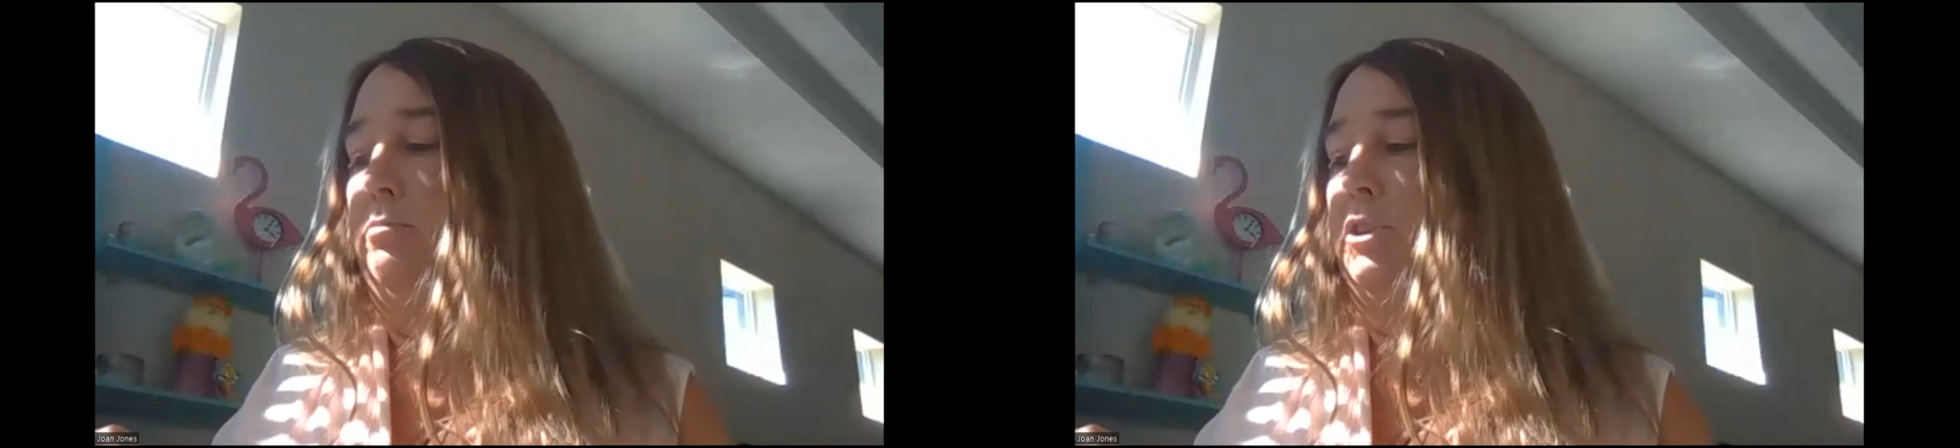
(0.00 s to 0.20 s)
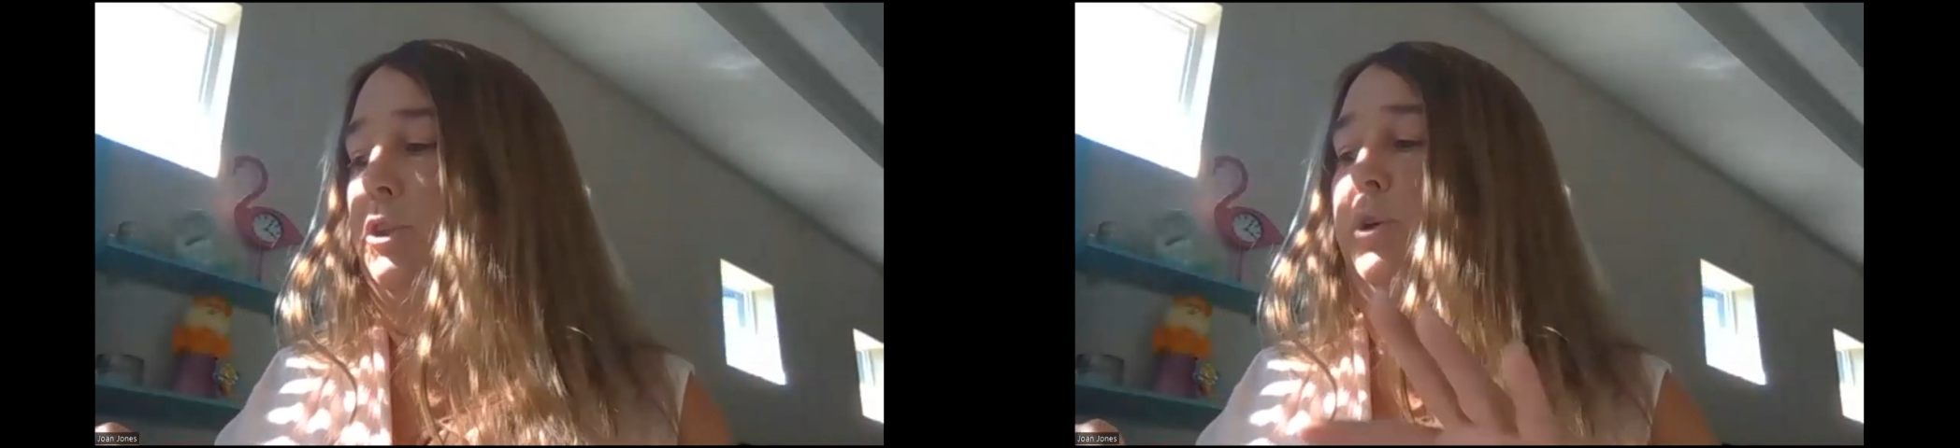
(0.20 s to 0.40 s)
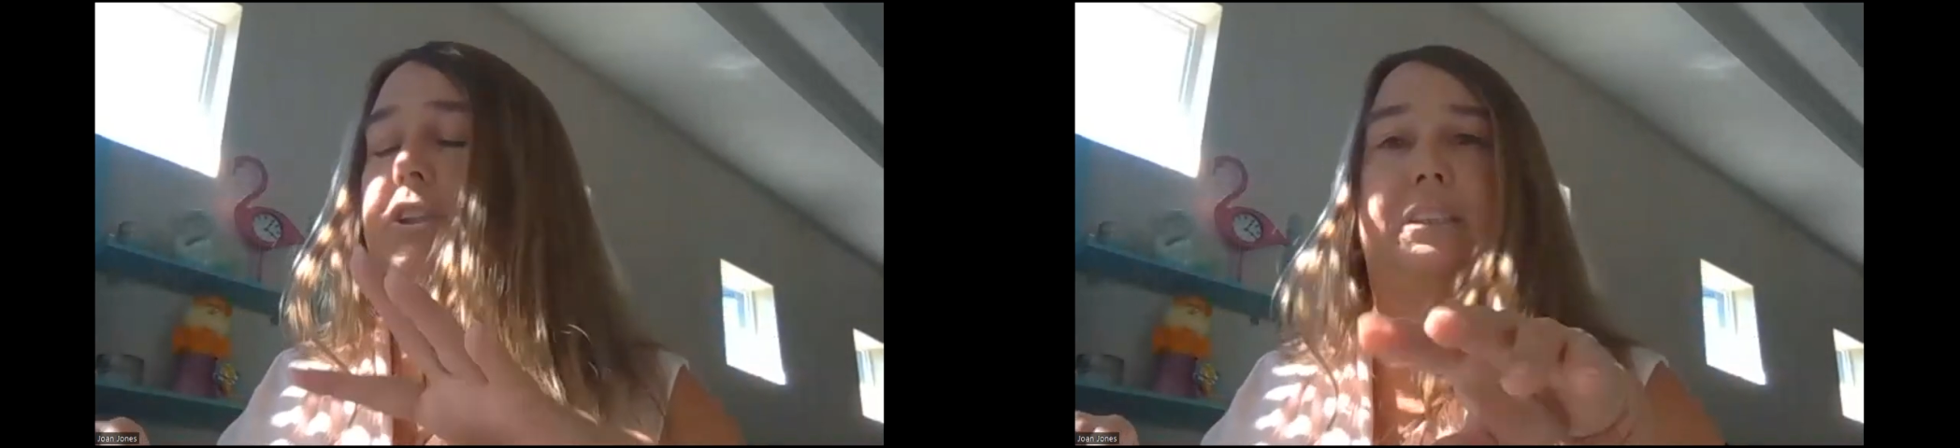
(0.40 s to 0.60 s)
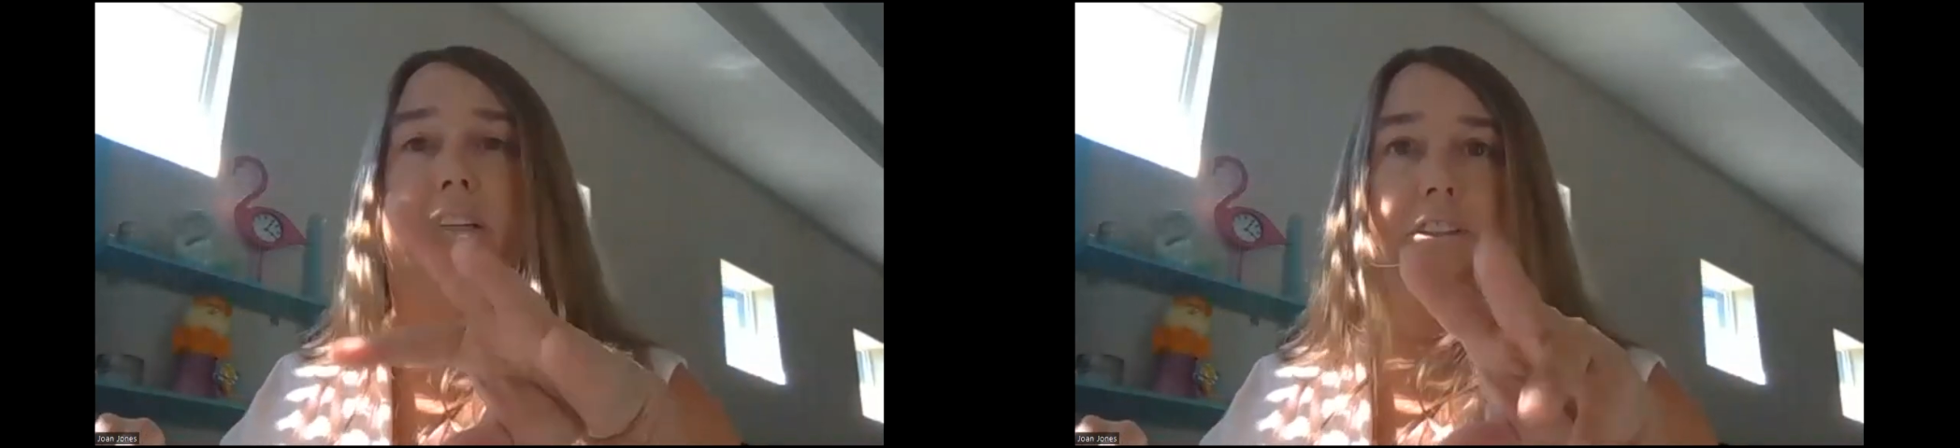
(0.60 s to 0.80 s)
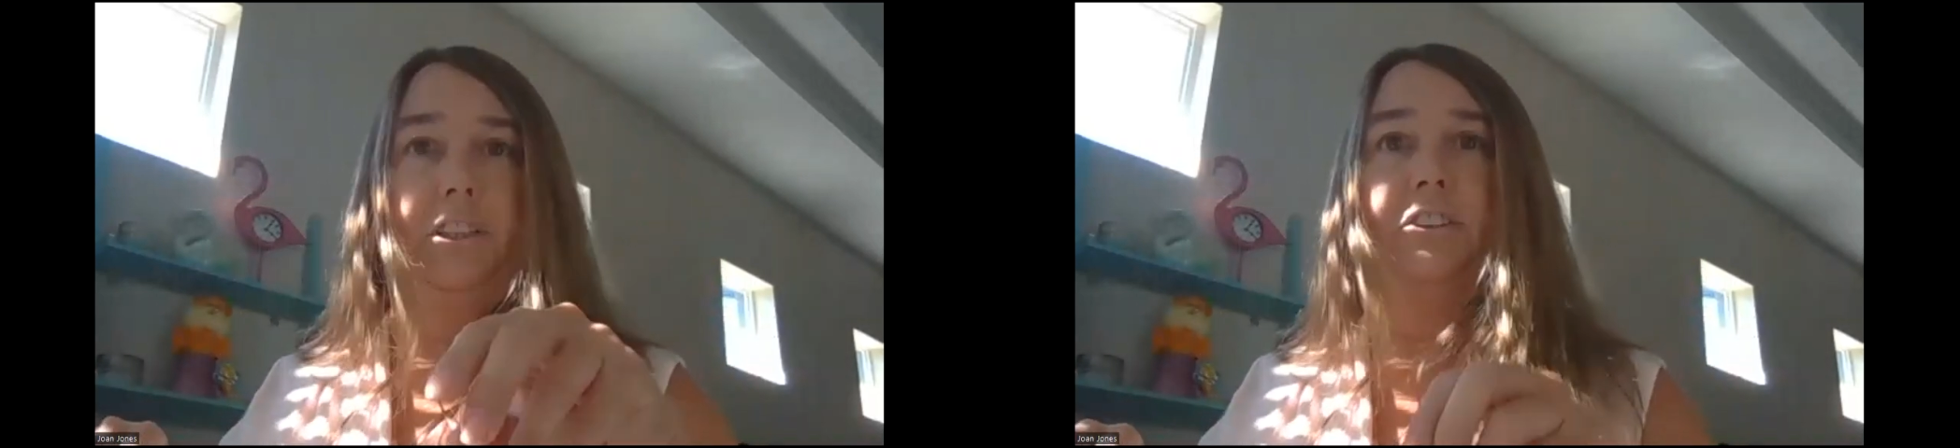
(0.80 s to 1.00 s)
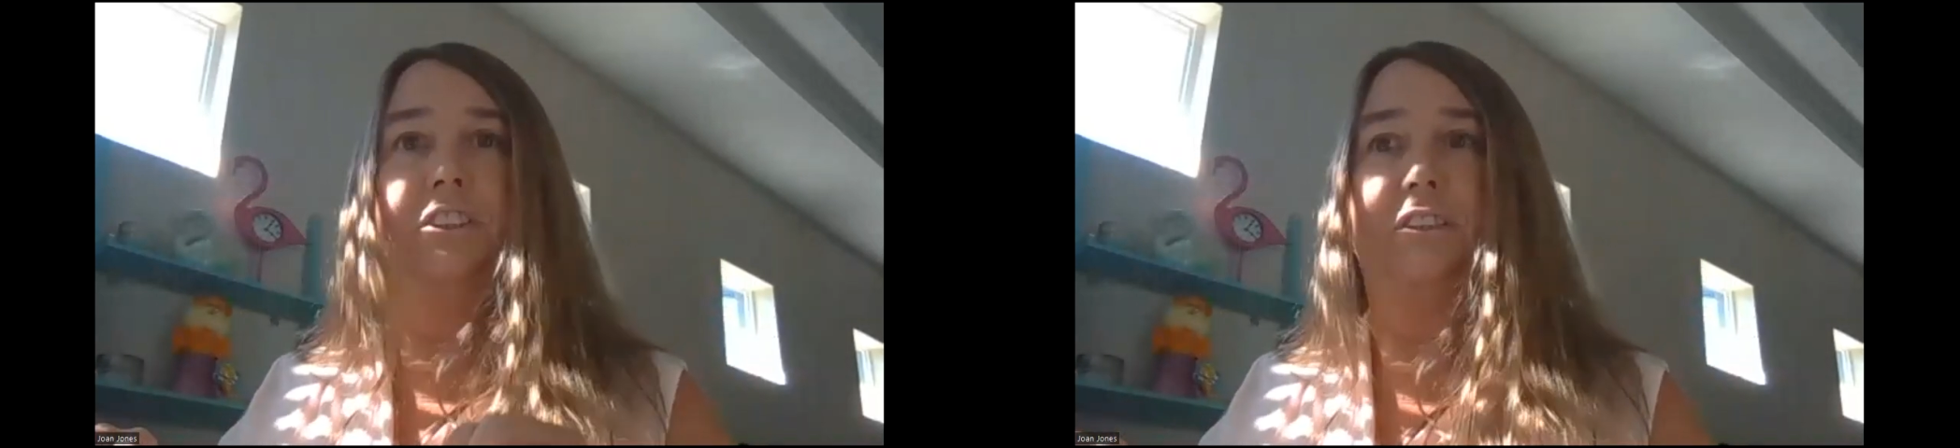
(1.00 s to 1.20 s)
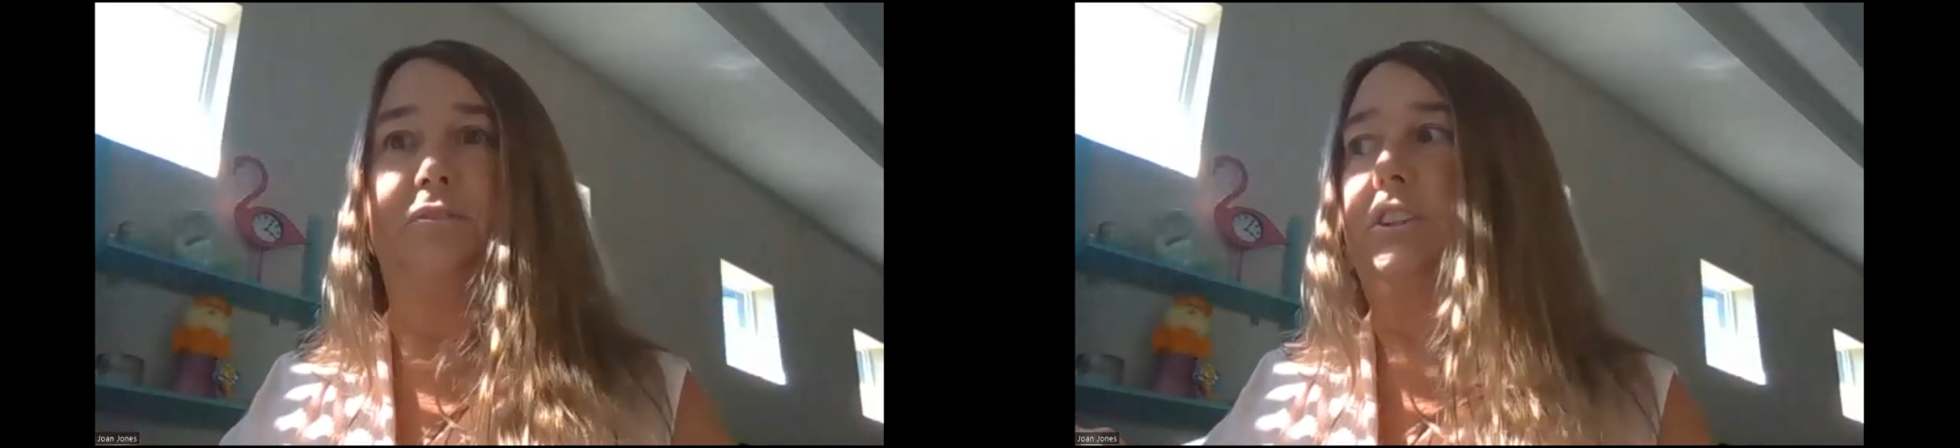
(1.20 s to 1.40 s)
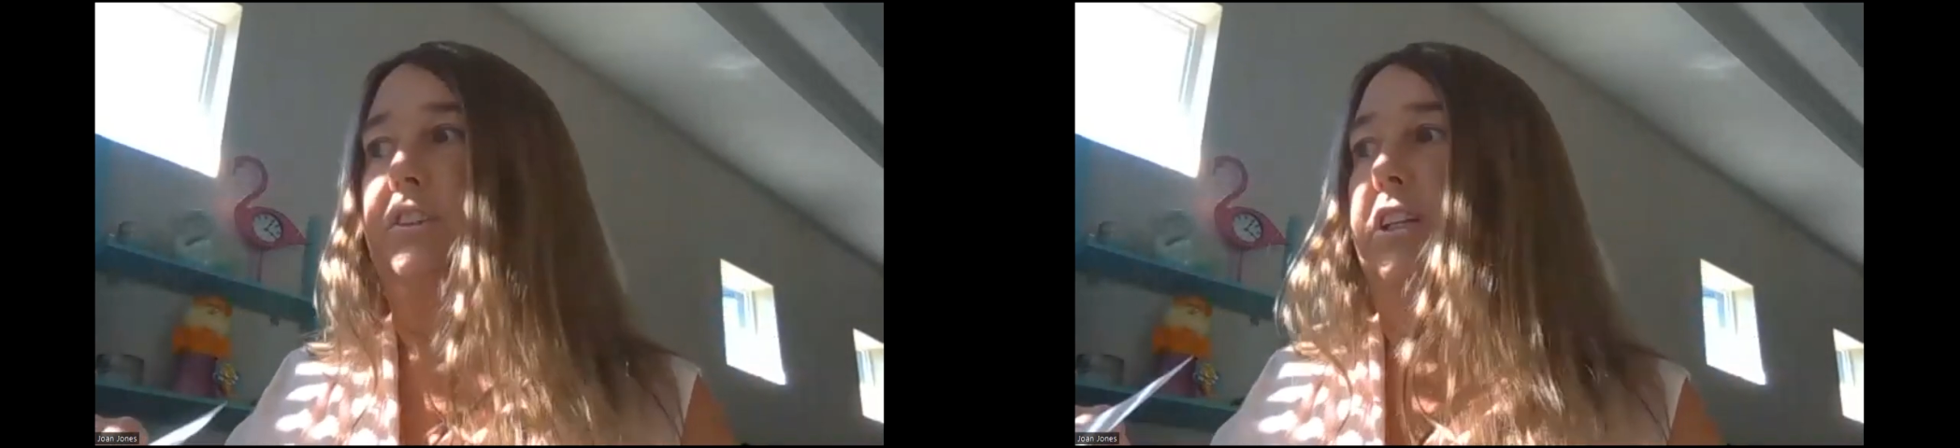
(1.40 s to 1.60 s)
So we're just giving you
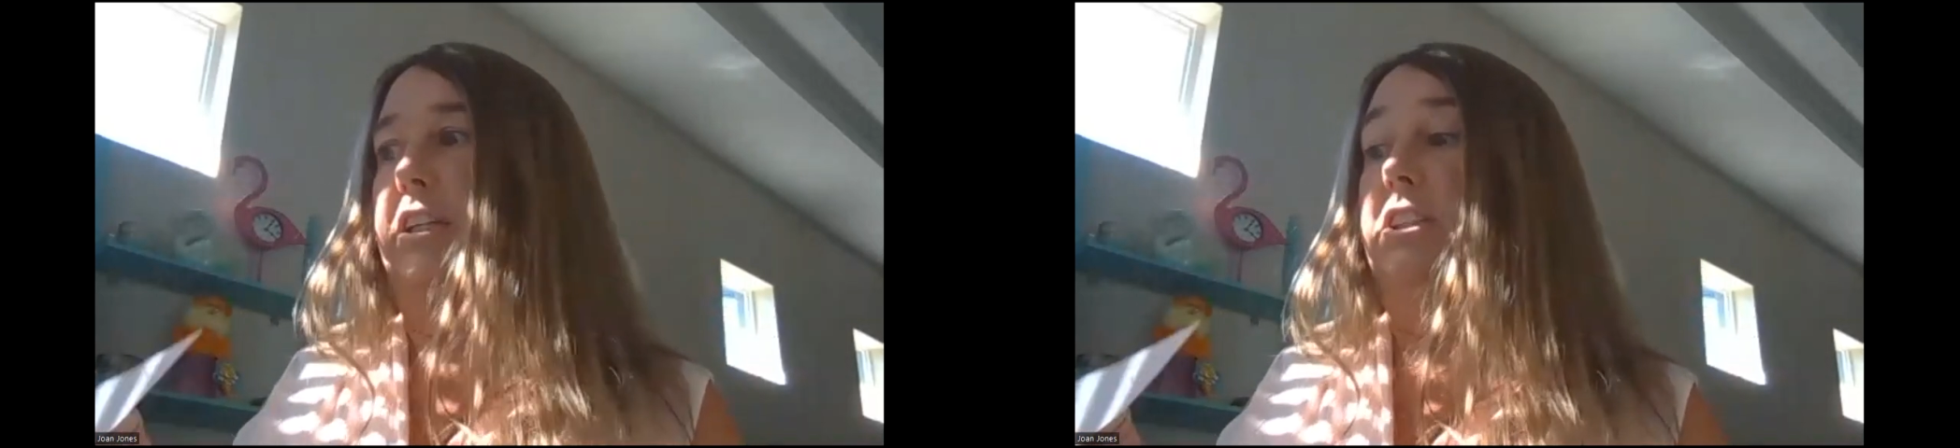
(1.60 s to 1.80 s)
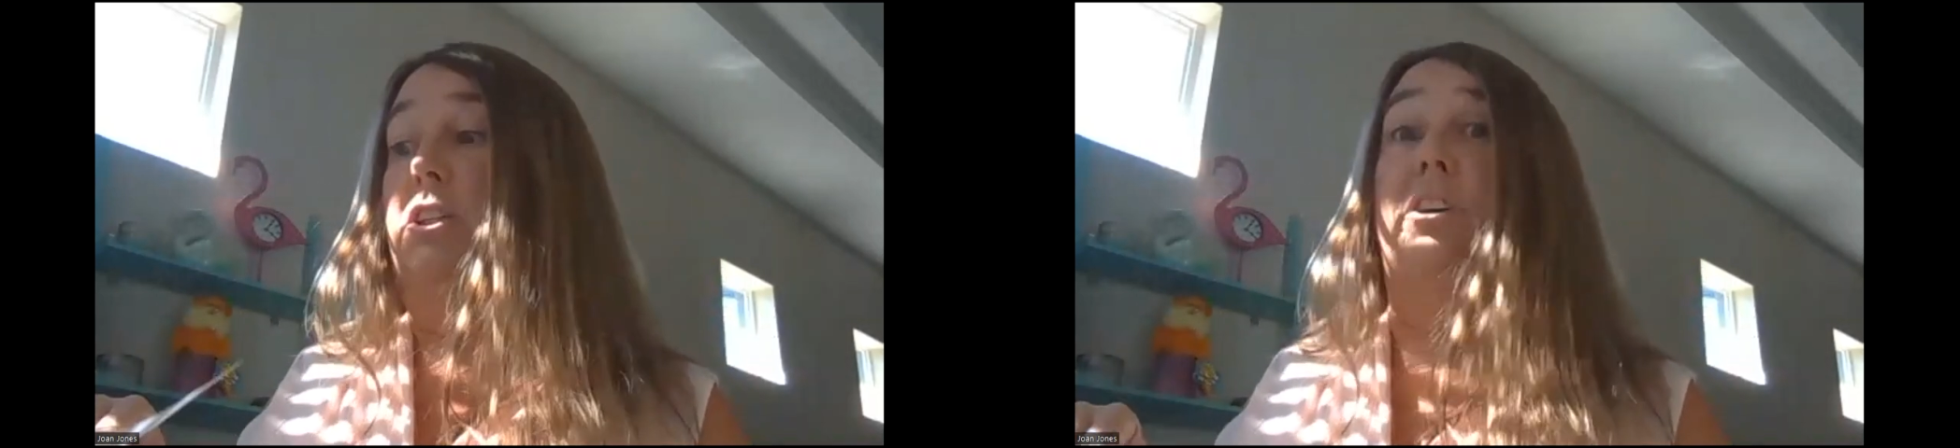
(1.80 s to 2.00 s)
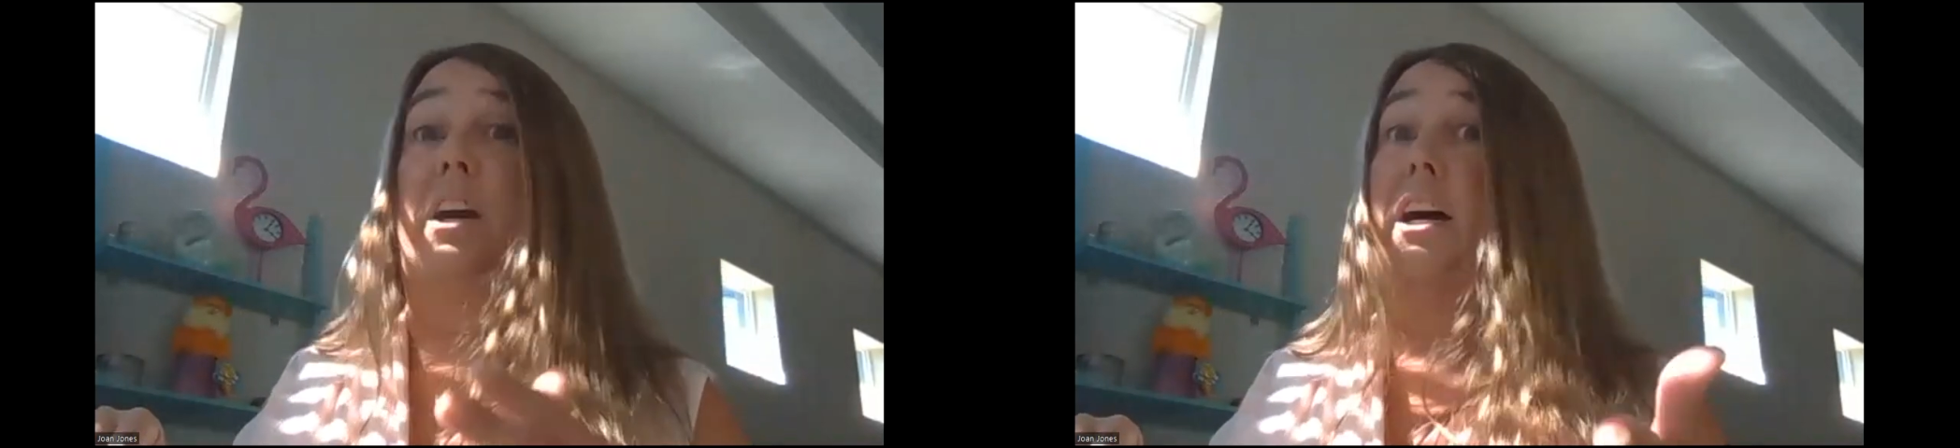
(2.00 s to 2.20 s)
some things that you